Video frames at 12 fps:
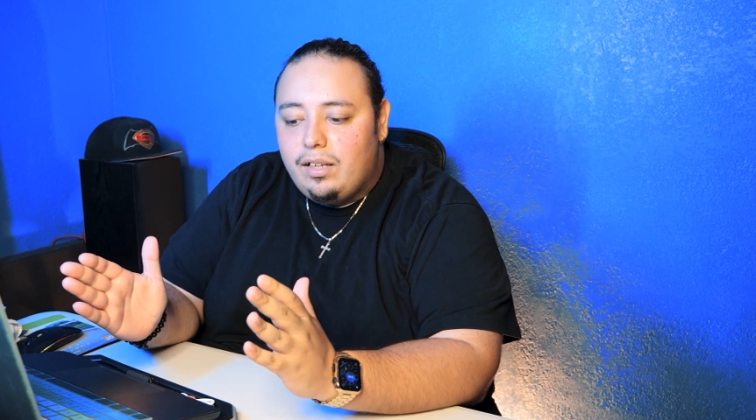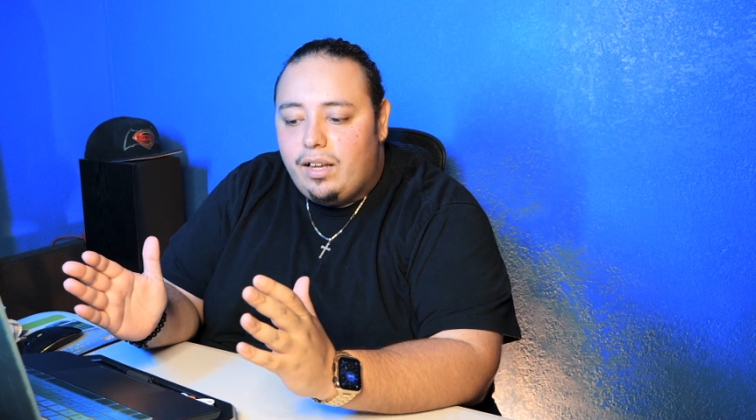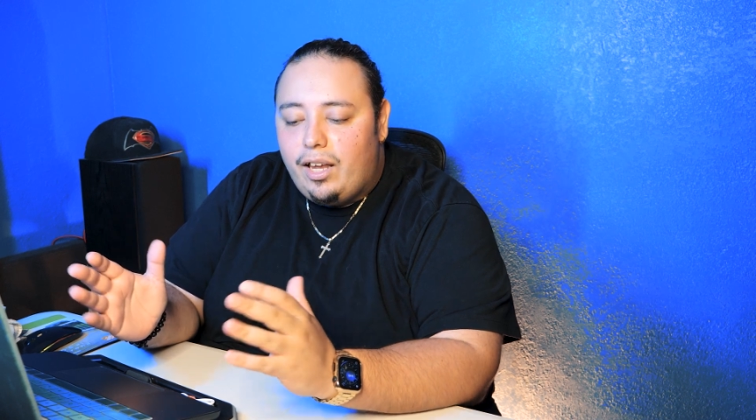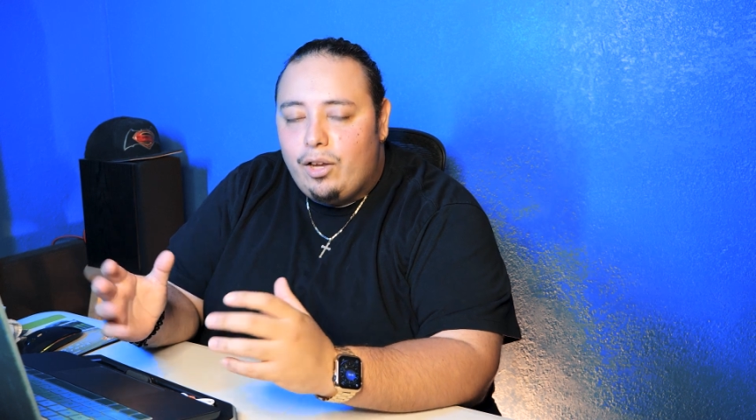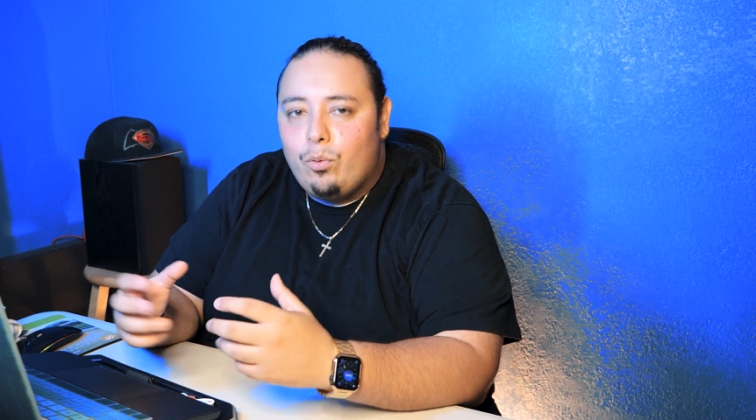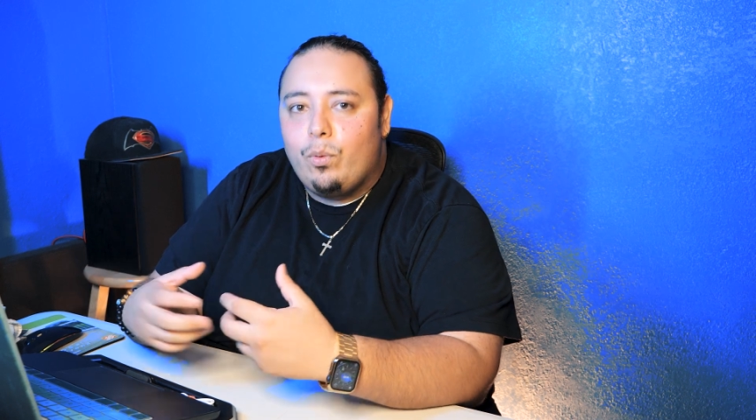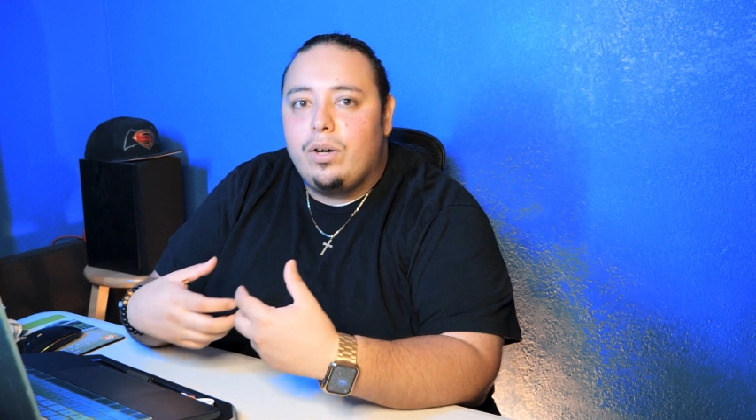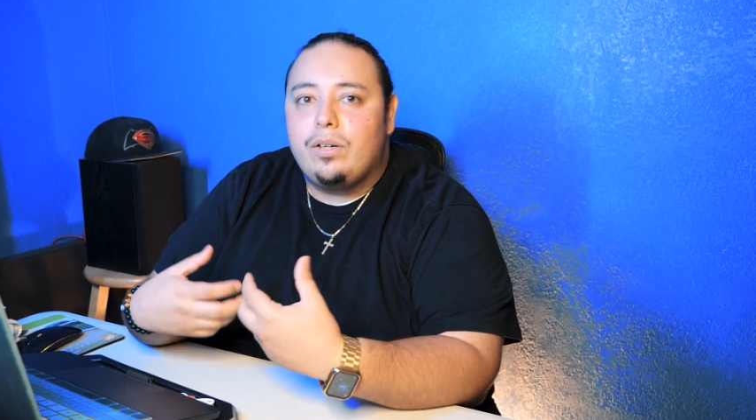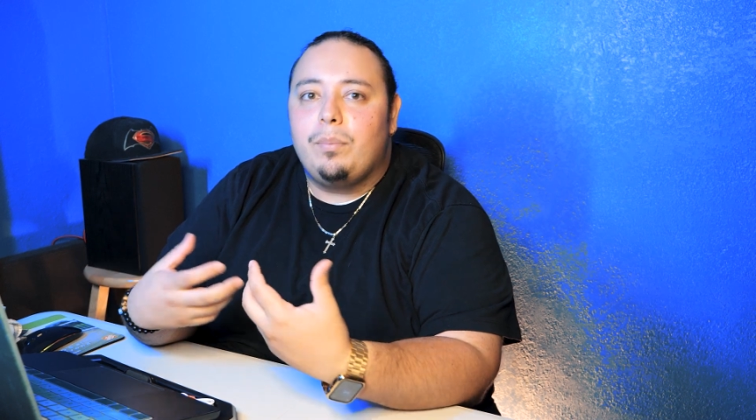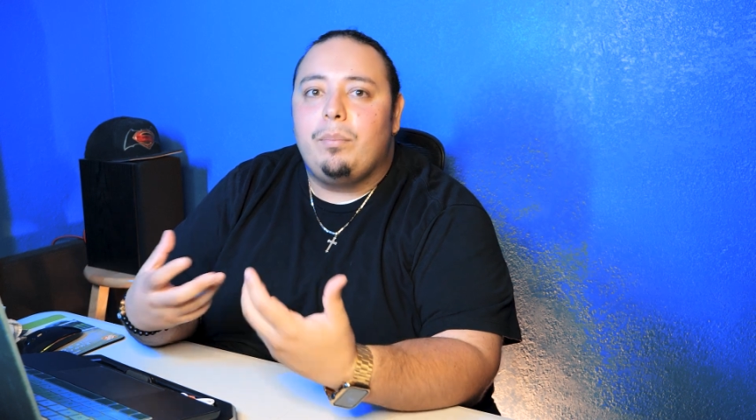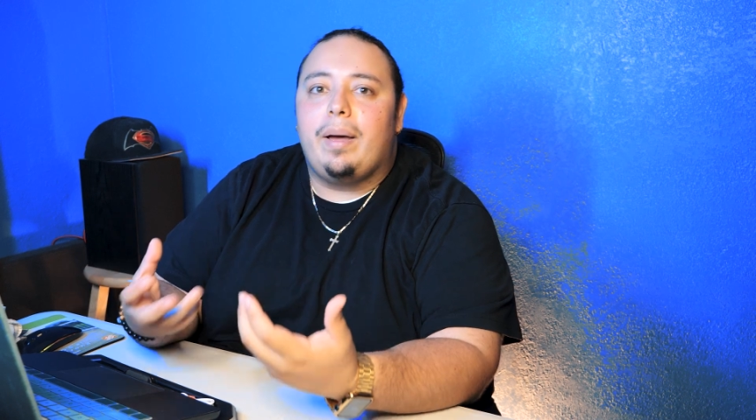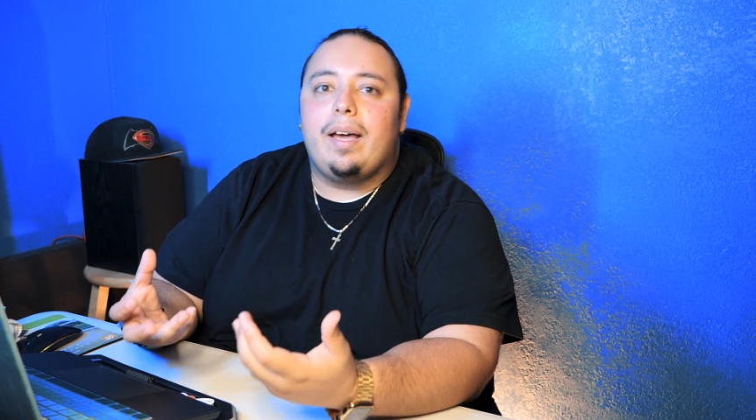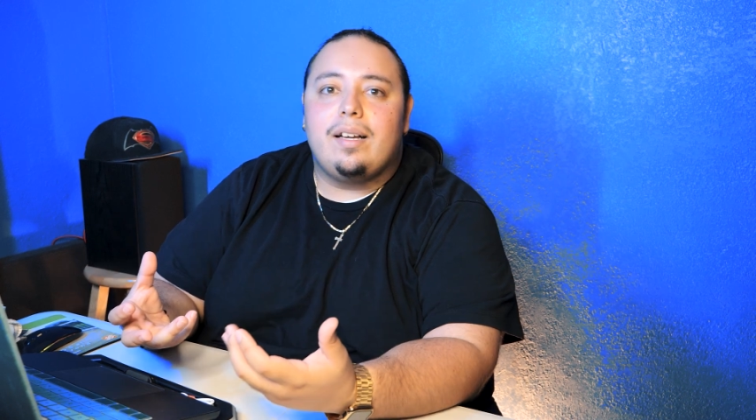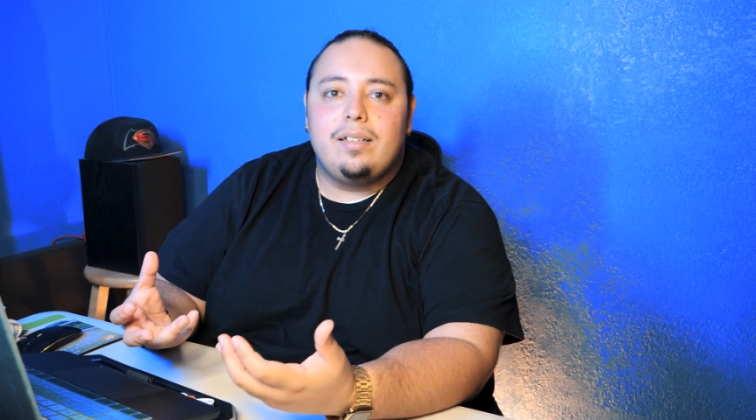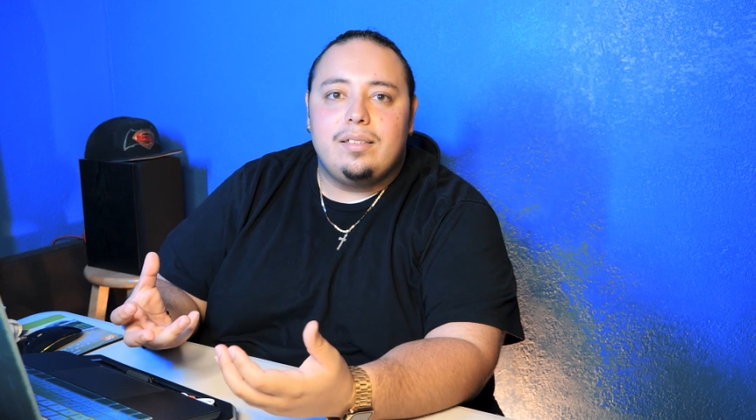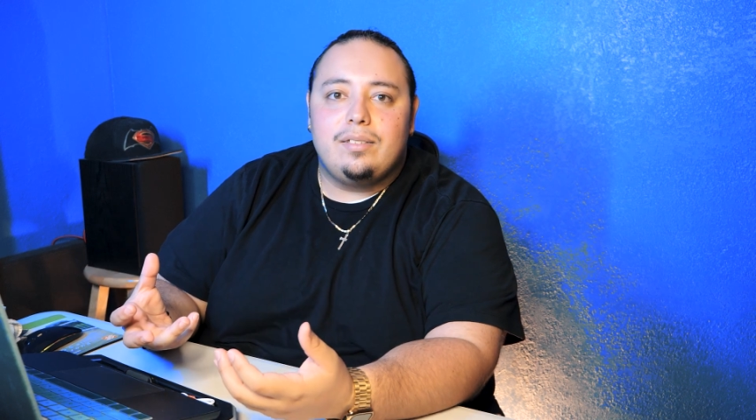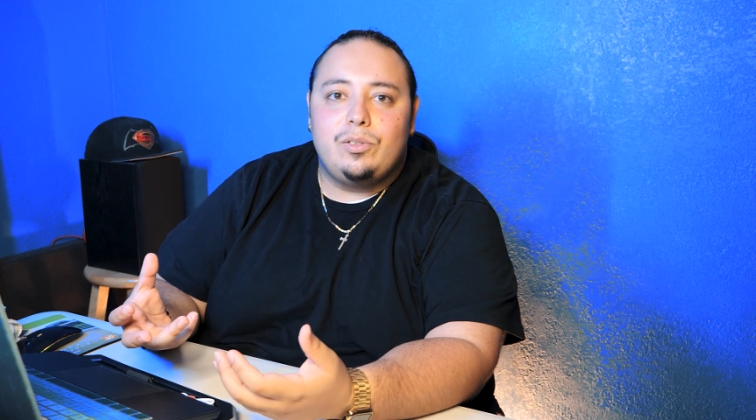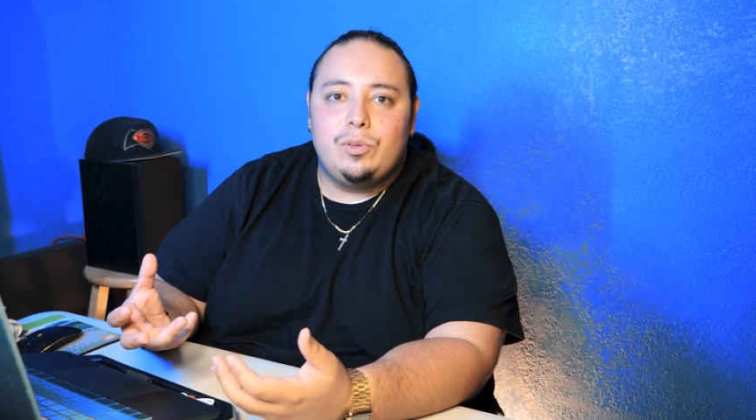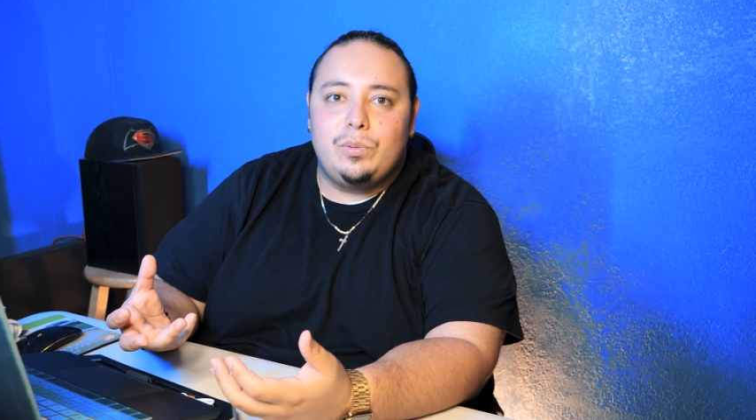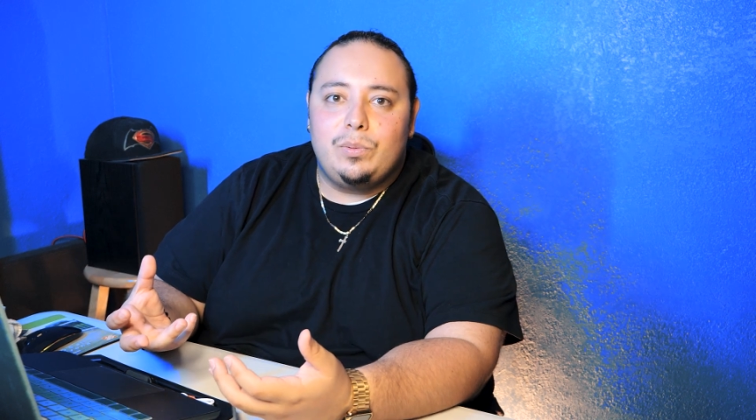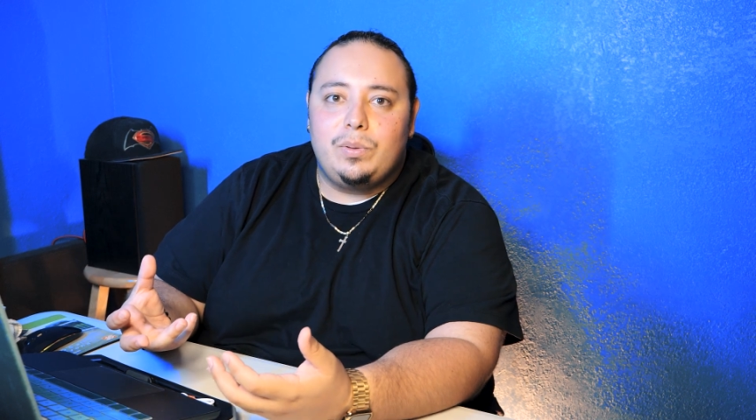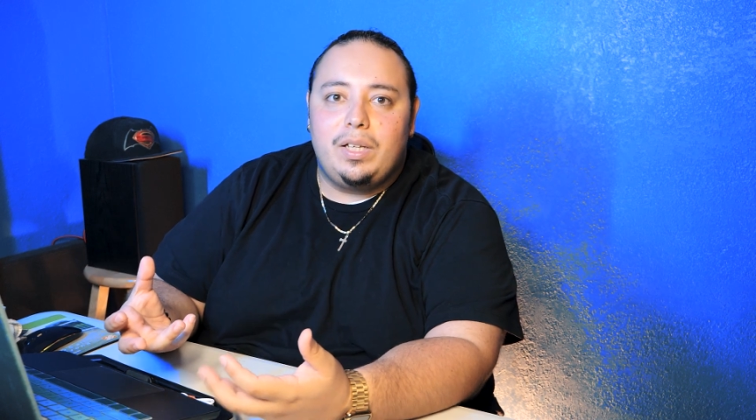a welcome back to